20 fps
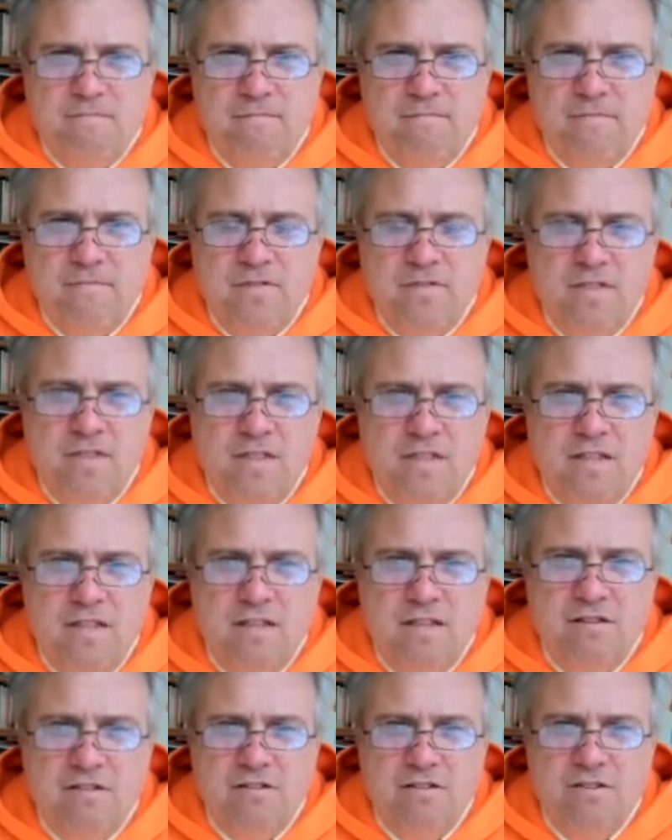
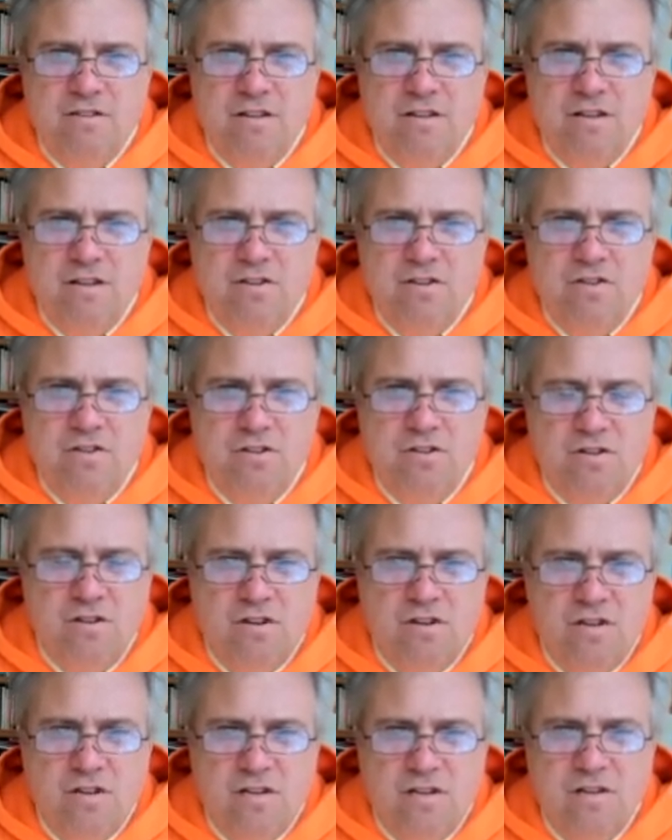
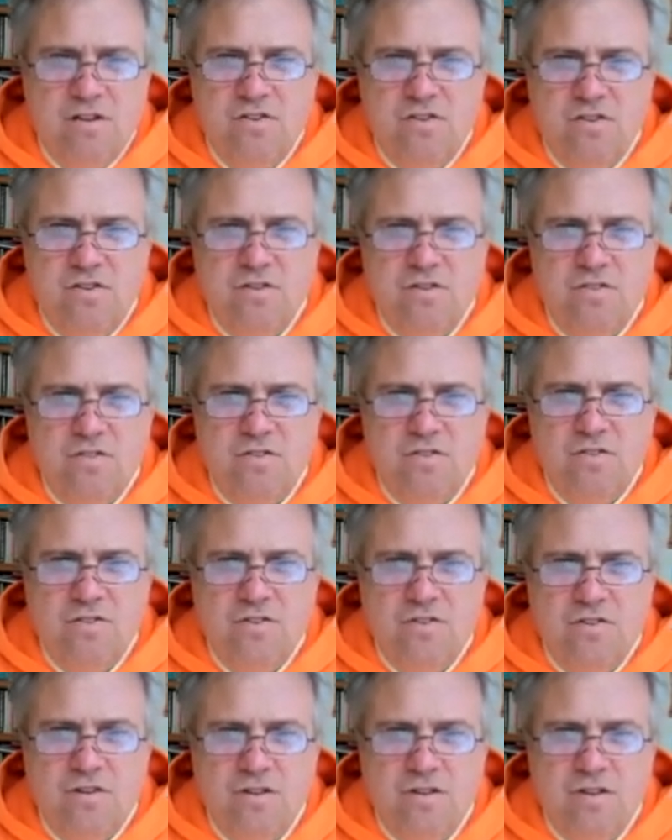
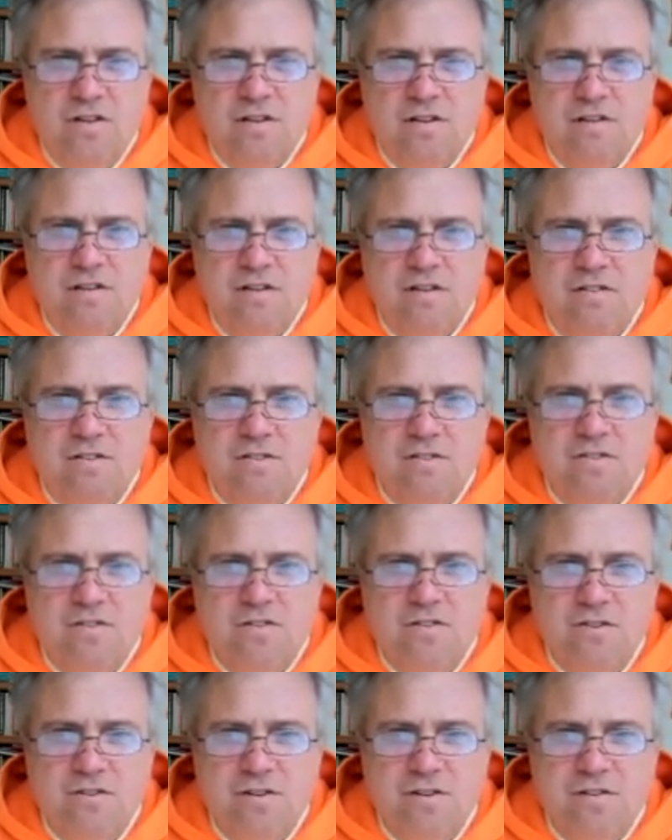
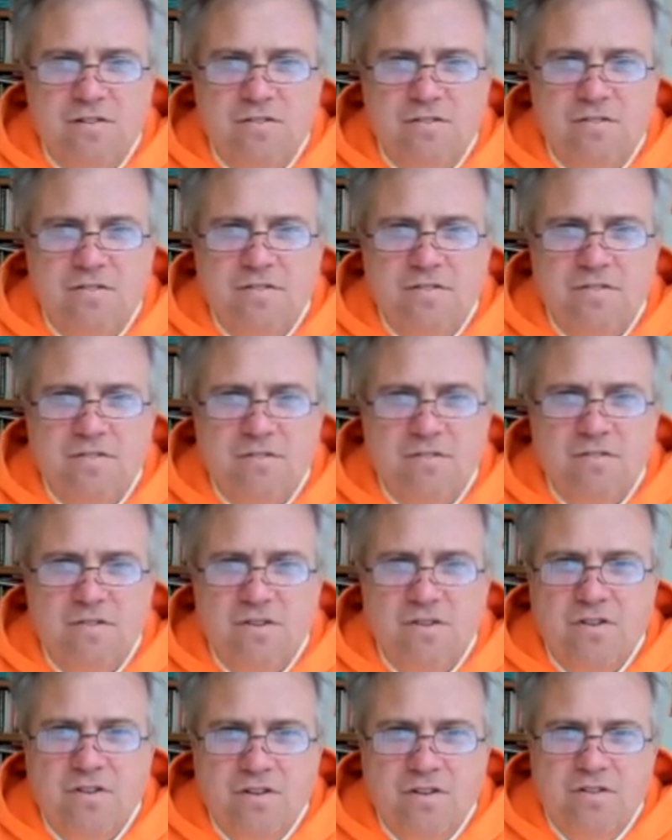
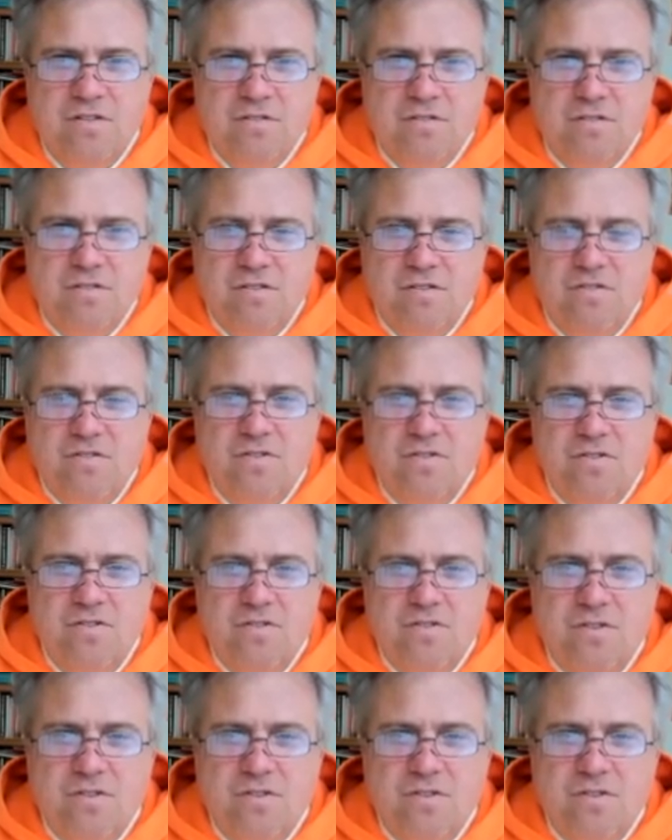This person isn't speaking.